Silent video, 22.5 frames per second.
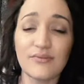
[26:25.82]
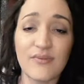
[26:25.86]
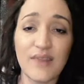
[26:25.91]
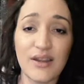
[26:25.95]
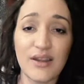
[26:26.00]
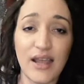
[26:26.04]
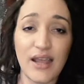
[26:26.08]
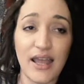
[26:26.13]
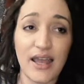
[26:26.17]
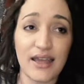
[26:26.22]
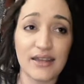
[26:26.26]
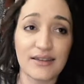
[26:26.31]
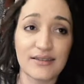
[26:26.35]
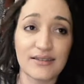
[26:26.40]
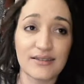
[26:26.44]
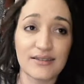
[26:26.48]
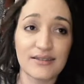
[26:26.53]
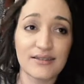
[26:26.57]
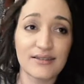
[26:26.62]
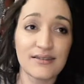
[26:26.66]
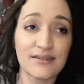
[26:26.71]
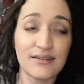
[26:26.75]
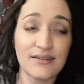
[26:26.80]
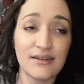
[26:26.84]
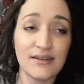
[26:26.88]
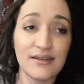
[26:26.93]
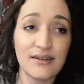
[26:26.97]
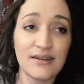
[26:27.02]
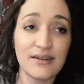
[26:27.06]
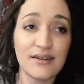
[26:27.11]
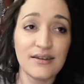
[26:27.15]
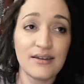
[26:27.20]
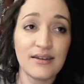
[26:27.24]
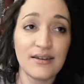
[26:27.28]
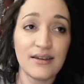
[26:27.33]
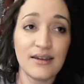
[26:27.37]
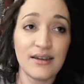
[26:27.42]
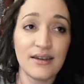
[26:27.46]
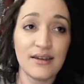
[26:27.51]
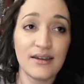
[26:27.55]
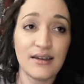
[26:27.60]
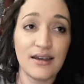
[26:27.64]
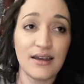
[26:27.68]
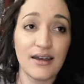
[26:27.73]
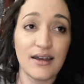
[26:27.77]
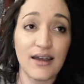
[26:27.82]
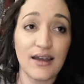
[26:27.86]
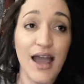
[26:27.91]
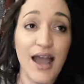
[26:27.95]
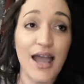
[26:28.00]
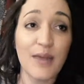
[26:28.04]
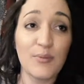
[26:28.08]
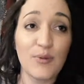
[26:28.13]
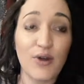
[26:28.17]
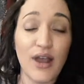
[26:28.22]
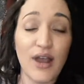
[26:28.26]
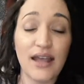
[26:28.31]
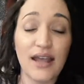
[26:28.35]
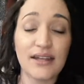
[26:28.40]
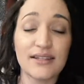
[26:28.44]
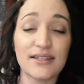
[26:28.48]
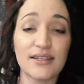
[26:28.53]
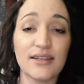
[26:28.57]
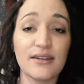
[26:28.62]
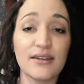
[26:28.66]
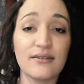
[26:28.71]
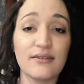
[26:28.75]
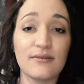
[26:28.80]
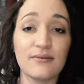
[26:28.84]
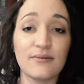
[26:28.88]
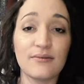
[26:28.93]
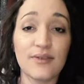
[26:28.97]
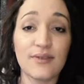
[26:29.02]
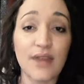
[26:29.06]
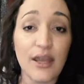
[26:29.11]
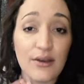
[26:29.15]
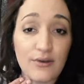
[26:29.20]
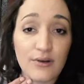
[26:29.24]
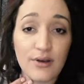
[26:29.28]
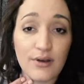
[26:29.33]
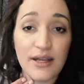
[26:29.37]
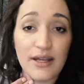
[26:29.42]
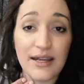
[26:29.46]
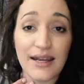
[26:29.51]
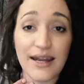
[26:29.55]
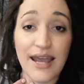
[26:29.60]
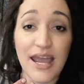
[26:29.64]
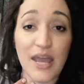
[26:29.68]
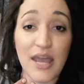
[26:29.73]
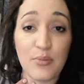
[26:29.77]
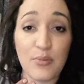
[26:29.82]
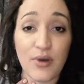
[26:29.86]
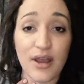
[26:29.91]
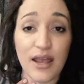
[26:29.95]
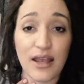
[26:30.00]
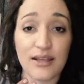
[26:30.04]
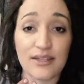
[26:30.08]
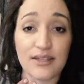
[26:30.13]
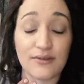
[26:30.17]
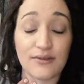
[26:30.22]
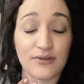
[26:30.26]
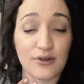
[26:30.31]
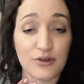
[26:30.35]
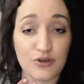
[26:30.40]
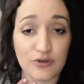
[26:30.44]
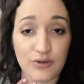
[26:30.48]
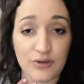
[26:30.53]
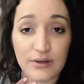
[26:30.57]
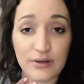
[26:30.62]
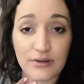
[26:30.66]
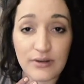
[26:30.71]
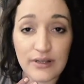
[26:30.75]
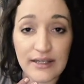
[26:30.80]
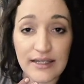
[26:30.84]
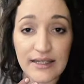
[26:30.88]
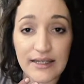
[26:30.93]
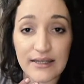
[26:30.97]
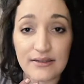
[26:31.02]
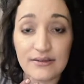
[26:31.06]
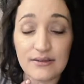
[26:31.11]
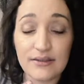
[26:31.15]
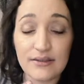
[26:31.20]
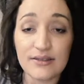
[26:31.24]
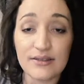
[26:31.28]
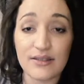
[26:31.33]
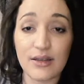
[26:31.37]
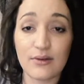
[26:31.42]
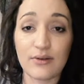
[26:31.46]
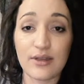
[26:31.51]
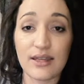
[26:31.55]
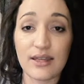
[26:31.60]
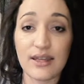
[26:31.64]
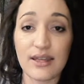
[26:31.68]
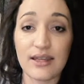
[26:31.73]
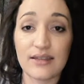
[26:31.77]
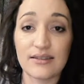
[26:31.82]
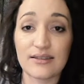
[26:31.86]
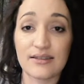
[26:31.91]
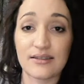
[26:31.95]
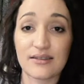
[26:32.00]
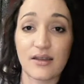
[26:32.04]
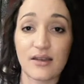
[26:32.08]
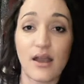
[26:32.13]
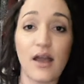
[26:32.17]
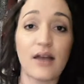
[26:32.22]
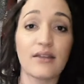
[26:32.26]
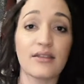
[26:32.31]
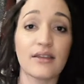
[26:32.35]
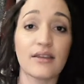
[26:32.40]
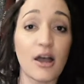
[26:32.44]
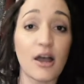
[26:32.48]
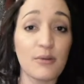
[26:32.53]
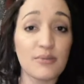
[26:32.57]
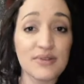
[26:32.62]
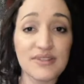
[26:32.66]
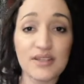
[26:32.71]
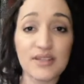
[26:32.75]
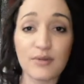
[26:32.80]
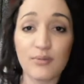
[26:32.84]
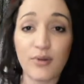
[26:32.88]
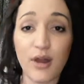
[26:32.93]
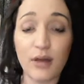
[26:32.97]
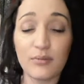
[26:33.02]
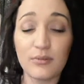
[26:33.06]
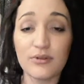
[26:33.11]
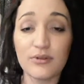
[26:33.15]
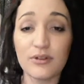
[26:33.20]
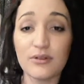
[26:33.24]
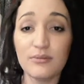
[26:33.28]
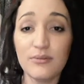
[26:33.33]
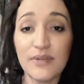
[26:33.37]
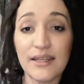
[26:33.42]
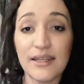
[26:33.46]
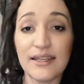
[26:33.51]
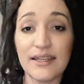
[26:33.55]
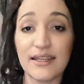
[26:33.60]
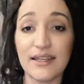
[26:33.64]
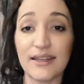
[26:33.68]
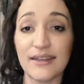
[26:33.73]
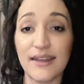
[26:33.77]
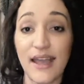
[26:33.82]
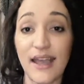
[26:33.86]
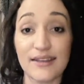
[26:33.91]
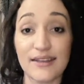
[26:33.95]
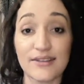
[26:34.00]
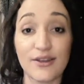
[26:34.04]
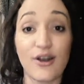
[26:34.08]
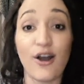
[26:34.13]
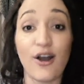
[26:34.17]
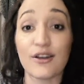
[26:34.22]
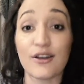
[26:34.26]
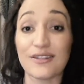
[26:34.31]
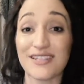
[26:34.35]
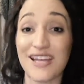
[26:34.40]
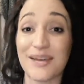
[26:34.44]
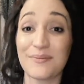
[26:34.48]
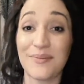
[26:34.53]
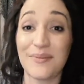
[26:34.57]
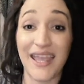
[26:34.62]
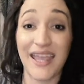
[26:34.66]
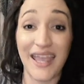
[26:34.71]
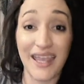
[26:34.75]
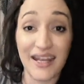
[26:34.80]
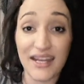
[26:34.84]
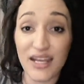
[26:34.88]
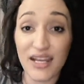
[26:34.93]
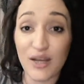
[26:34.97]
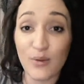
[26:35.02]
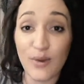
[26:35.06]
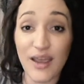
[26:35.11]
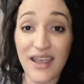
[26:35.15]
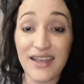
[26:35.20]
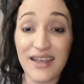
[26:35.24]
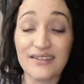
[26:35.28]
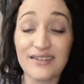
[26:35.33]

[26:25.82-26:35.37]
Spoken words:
has a hyperactive thyroid and a hyperactive adrenal gland, so he's got the opposite problem. He has a hard time gaining weight,